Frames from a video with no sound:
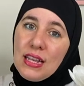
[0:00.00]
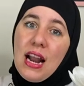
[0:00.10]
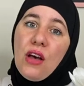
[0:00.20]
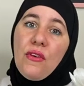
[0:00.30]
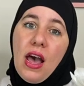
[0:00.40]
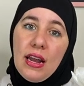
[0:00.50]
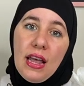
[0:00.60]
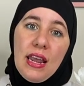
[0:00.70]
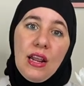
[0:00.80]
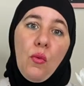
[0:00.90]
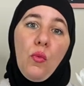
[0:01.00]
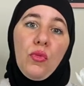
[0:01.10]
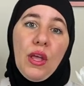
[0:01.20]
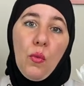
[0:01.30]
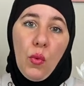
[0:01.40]
that have henna in it,
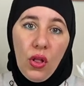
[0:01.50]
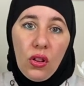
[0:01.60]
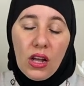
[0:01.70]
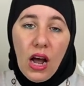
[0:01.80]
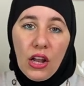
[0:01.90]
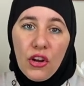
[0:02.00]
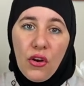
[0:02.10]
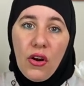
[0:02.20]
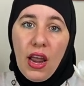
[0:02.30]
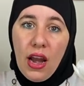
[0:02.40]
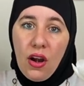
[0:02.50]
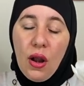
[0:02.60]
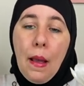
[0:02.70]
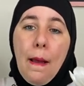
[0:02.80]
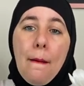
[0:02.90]
it will color your
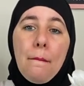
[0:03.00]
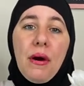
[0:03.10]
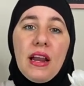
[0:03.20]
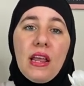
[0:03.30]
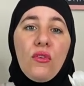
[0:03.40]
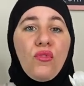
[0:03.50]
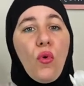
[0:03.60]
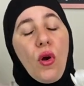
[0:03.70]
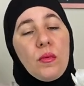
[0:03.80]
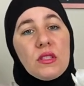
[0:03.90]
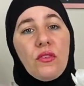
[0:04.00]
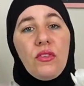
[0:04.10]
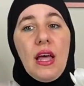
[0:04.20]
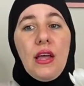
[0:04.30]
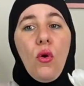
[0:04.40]
hair, but in forms of
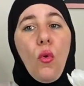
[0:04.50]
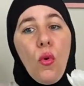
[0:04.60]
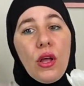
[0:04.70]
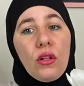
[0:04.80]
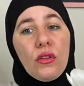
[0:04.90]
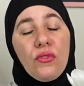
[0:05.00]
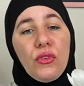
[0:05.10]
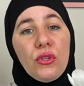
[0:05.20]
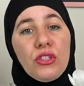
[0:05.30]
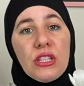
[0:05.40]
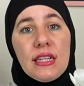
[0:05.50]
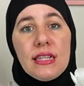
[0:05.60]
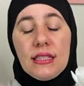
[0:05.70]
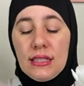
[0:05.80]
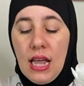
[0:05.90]
like oil
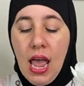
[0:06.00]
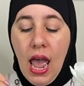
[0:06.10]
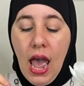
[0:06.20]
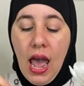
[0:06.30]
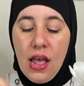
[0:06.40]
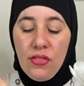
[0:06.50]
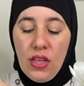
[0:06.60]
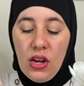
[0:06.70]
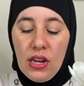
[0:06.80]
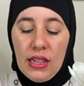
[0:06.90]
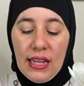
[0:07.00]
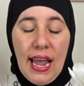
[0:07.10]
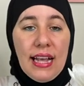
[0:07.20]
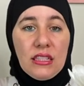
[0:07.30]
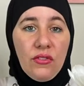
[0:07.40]
infusions and then in the
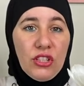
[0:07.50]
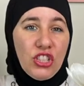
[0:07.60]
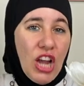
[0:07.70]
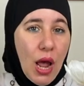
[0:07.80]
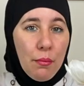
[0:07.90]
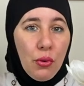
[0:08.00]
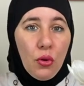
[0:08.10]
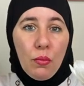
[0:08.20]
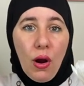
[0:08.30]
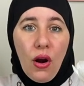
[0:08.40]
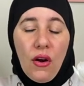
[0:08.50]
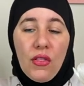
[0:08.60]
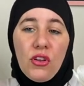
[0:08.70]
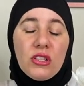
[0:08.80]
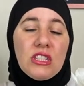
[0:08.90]
case of a shampoo
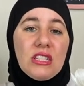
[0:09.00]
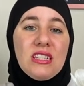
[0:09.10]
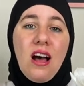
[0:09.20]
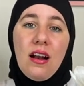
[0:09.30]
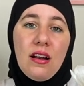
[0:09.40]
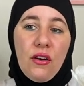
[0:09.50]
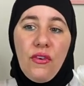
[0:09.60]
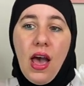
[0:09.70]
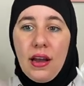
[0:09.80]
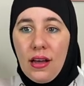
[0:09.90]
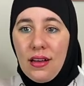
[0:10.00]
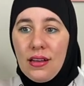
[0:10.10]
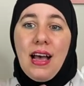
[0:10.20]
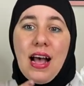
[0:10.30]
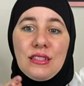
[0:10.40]
bar, there's just not enough
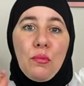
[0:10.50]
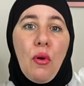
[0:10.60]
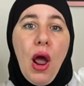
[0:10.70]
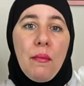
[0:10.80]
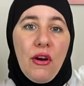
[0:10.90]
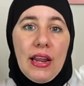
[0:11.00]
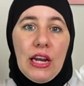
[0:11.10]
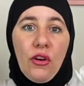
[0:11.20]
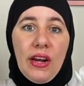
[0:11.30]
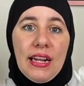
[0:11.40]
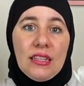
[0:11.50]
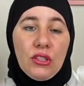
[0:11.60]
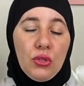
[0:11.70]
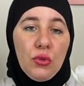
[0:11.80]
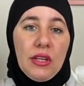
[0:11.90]
henna as a primary
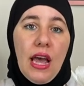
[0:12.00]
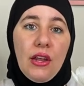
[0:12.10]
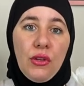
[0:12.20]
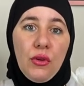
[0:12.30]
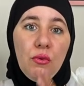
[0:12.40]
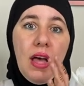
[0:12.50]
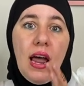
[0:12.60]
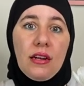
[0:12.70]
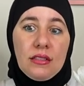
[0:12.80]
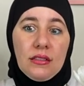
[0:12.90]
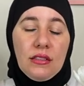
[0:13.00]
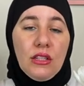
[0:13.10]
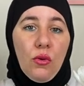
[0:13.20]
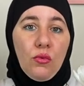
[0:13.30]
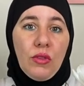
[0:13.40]
ingredient to get you that,
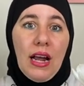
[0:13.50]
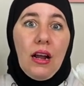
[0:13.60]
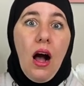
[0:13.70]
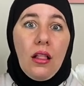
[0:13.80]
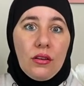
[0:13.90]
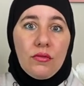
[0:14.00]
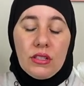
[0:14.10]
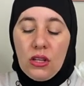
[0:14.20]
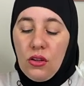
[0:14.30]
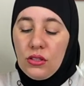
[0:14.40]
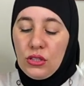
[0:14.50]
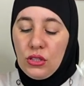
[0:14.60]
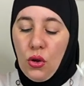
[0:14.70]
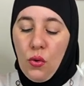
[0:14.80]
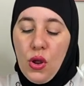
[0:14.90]
you know, that color result.
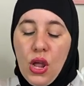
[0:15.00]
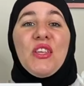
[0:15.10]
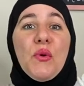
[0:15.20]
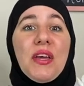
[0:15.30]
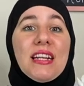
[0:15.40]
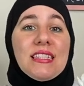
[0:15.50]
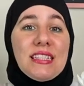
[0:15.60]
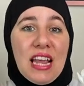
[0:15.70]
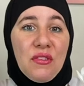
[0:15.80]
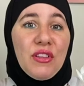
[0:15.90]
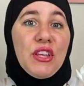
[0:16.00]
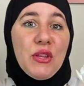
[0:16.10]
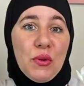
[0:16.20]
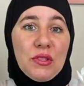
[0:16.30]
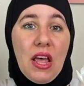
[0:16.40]
So you can safely
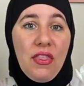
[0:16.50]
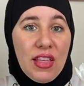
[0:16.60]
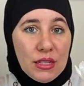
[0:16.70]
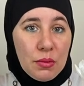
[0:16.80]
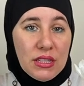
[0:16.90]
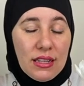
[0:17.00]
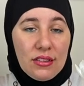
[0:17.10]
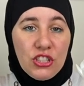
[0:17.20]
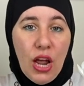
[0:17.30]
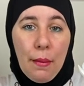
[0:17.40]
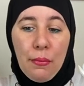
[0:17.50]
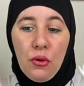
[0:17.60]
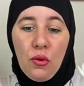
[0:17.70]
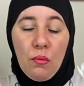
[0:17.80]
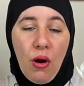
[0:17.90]
use this particular
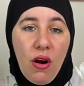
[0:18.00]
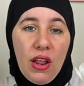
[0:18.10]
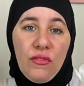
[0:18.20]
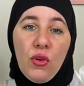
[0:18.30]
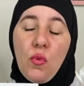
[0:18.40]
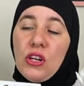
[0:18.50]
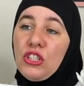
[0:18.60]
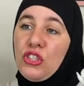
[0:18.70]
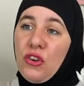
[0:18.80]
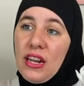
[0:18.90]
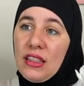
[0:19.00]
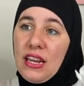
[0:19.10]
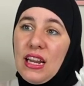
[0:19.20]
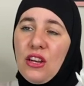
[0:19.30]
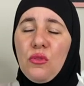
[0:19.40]
shampoo bar if you want
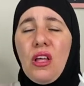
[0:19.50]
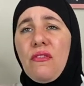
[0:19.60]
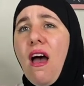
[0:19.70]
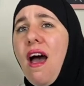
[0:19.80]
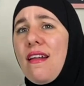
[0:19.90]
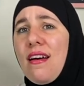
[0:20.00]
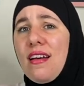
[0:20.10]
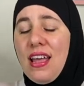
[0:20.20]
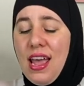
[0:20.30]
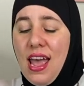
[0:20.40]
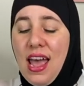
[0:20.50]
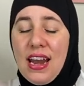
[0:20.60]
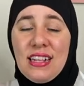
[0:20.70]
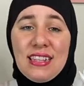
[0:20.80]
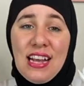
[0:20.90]
strengthening and you love henna.
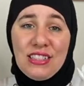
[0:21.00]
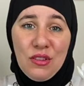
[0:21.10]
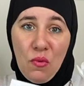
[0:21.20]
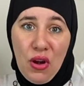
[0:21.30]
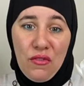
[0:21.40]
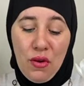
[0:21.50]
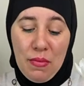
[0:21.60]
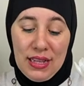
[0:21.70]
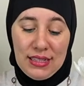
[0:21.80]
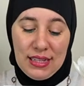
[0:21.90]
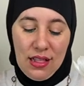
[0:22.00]
And it's actually one of our best